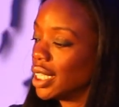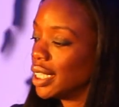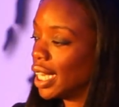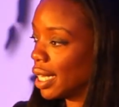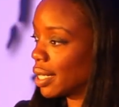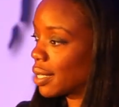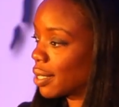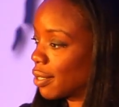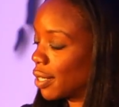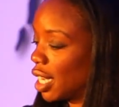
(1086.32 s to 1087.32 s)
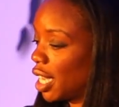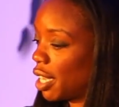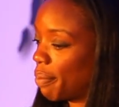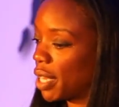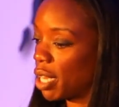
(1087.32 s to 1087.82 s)
Yes, I
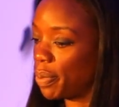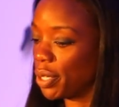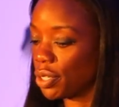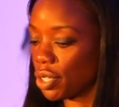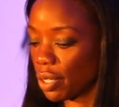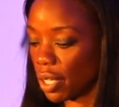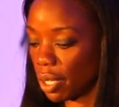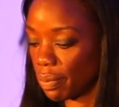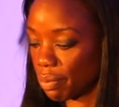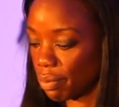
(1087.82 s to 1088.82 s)
am happy to share that.